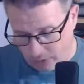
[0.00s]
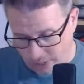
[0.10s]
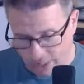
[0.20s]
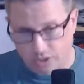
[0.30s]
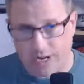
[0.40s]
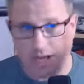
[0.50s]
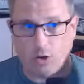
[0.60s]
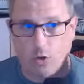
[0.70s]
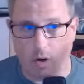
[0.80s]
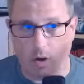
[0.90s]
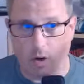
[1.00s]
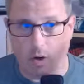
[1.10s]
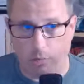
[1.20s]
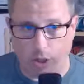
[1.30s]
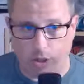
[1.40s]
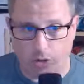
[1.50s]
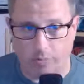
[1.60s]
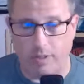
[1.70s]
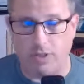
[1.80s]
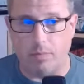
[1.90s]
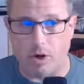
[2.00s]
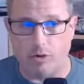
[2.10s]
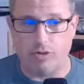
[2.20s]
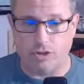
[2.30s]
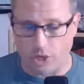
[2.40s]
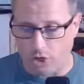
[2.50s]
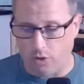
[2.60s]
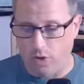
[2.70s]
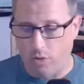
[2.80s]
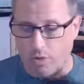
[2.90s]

is yesterday in Court Martial, but tomorrow's show,